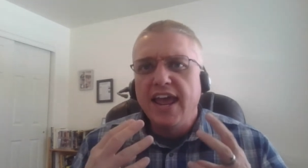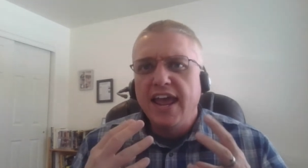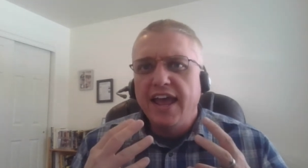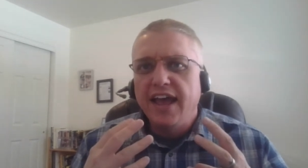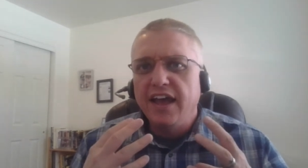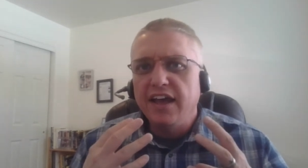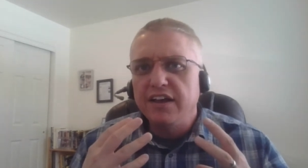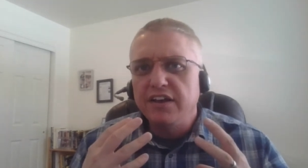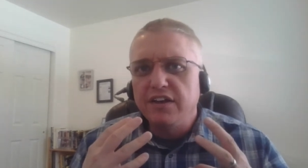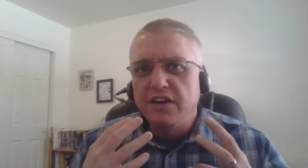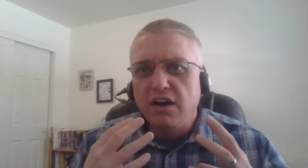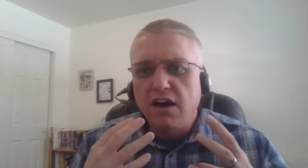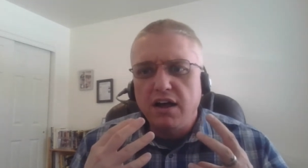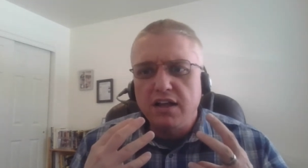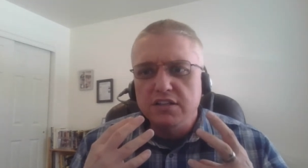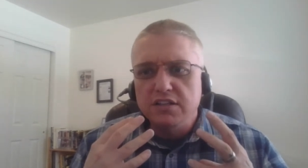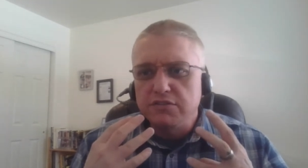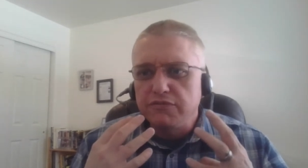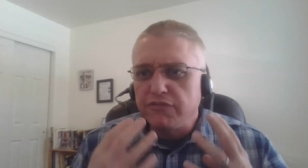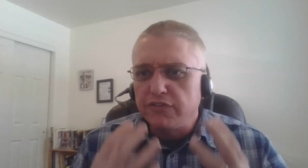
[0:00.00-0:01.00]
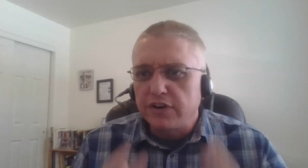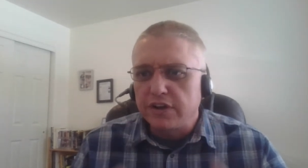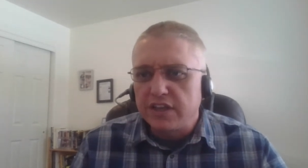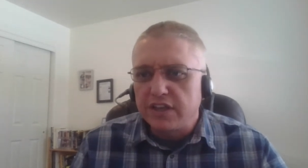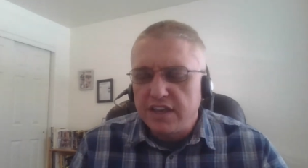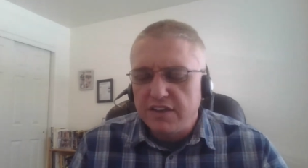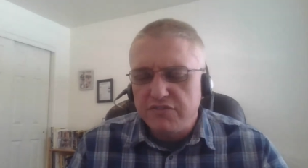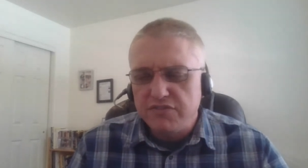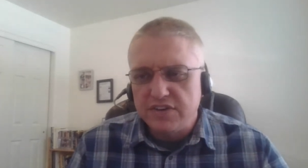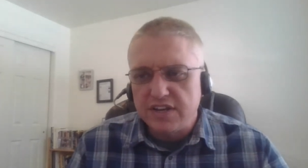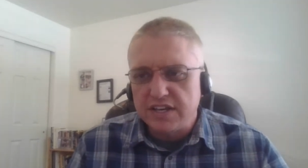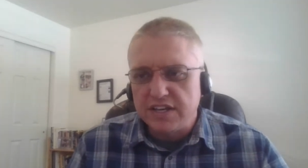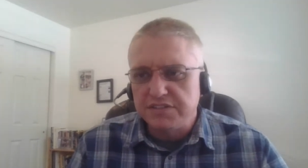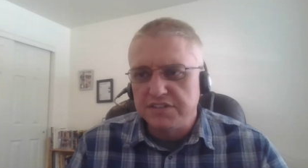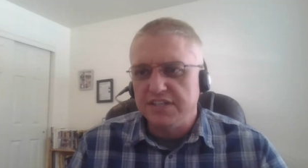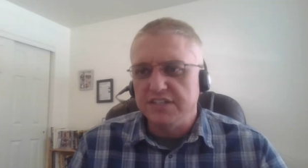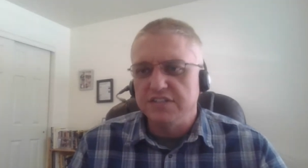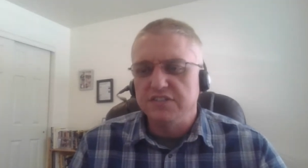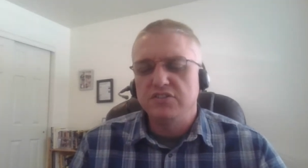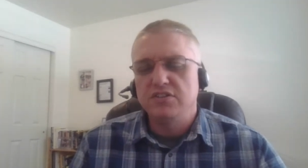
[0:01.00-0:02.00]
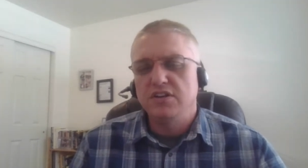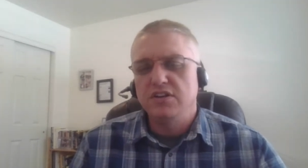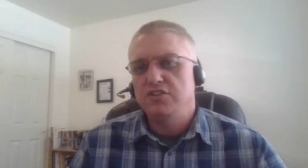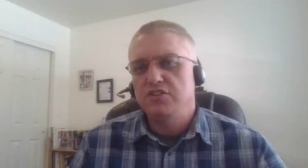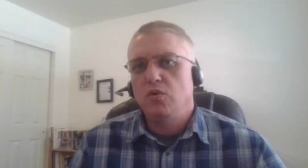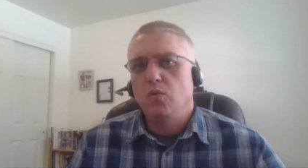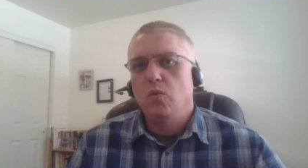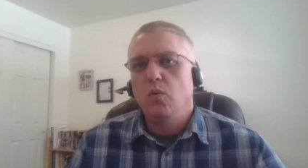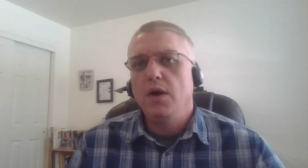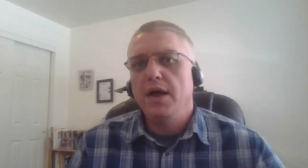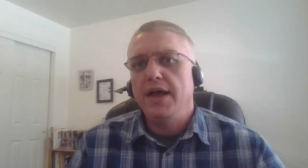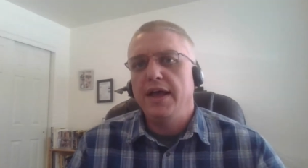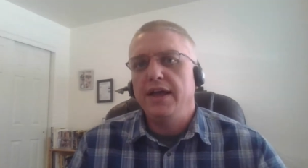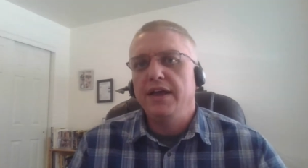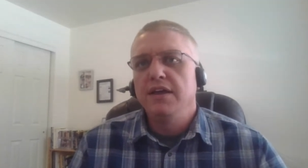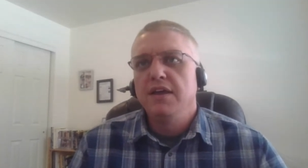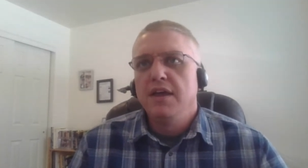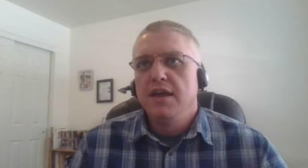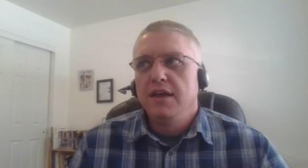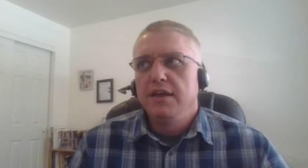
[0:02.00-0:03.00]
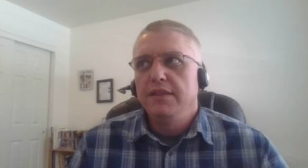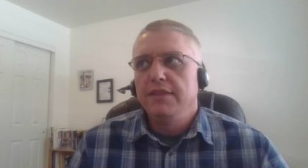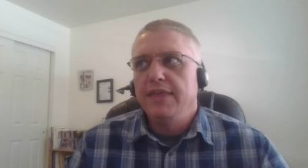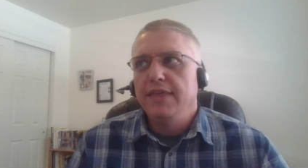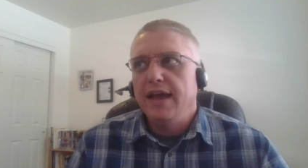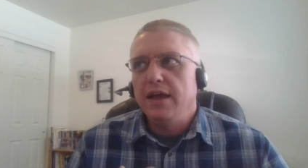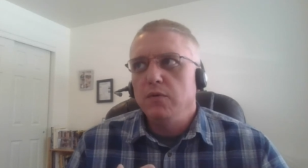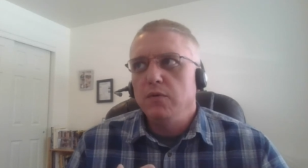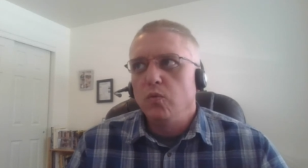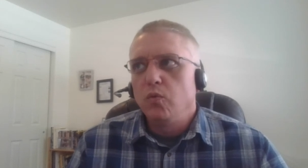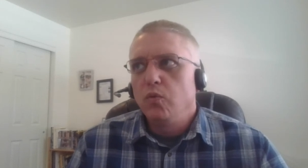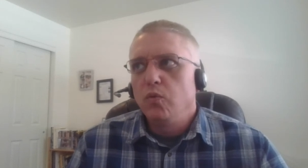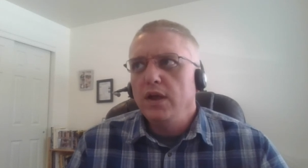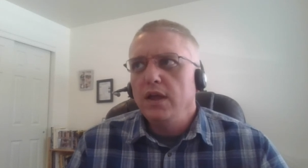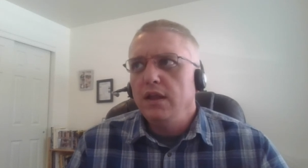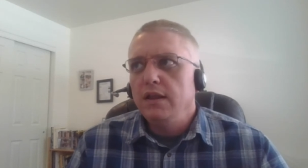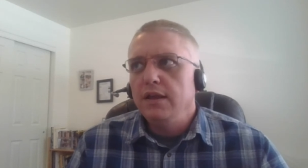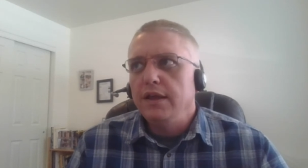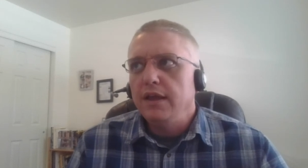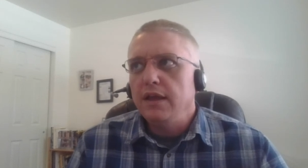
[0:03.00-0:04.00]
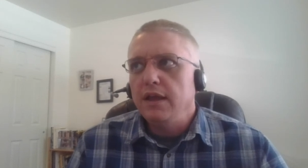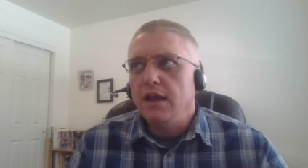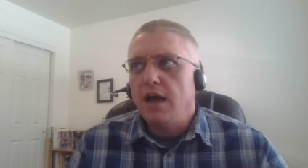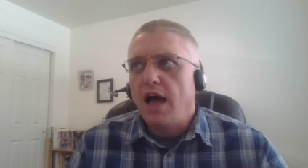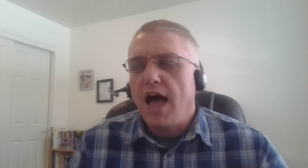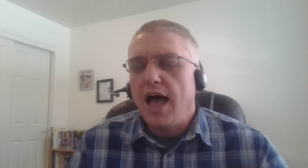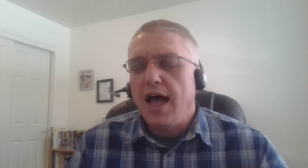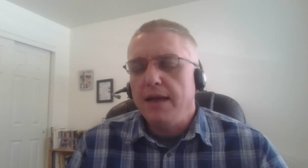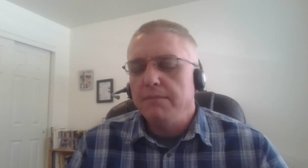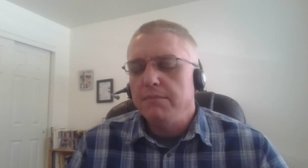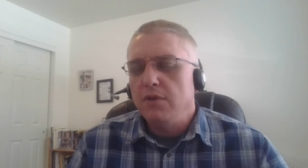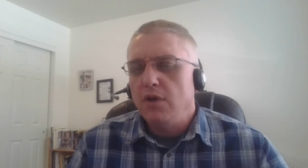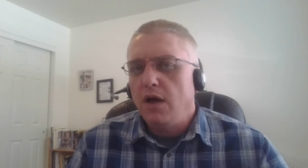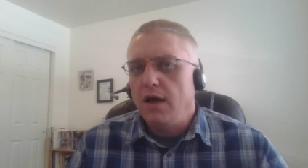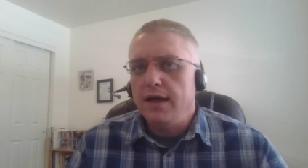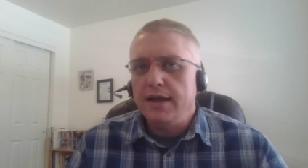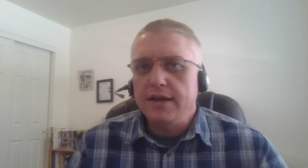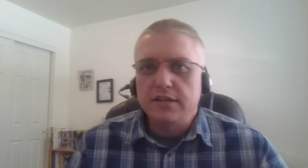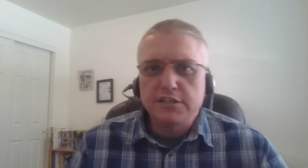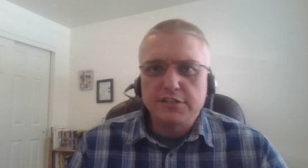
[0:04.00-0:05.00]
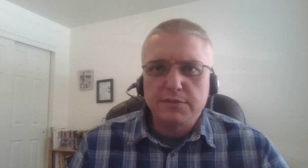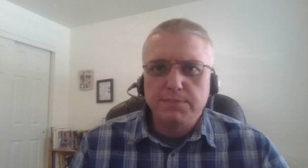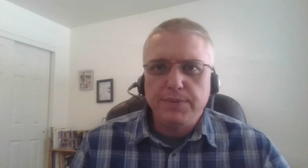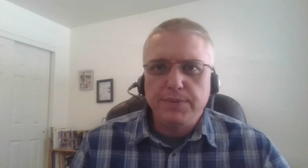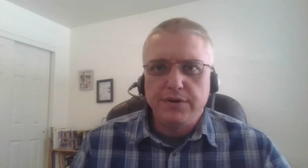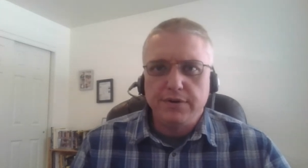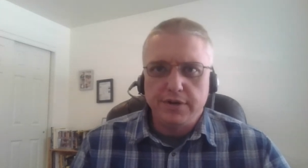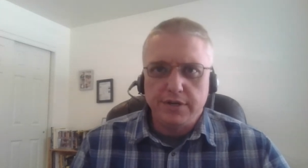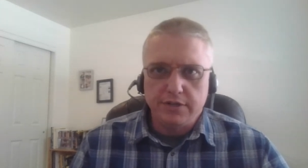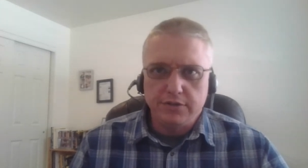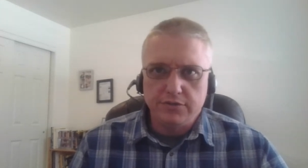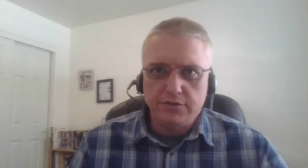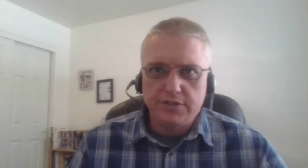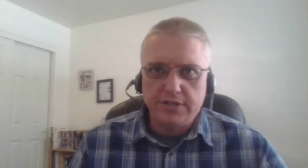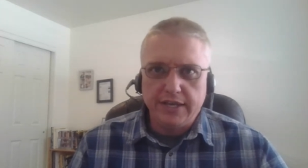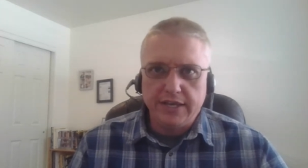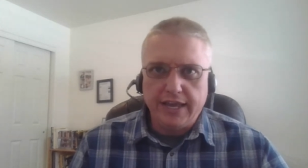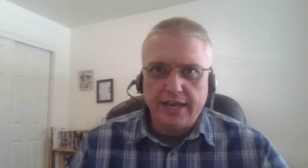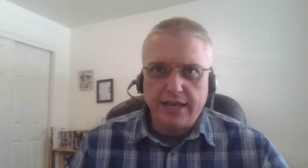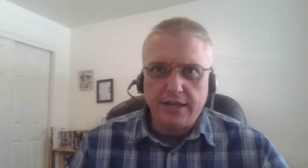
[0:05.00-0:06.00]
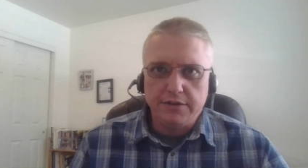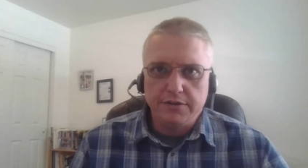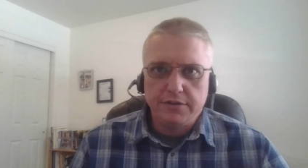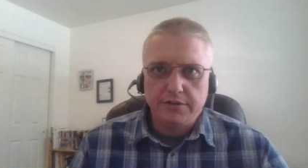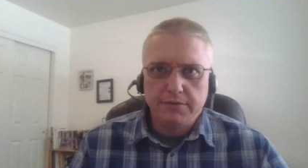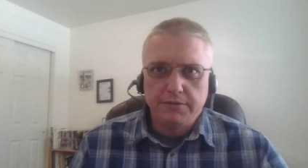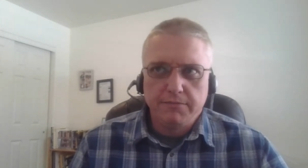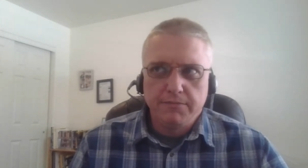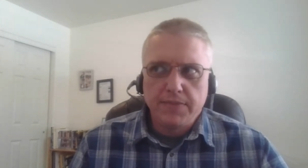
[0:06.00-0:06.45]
and God's forgiveness in such a way that really I'm not experiencing it?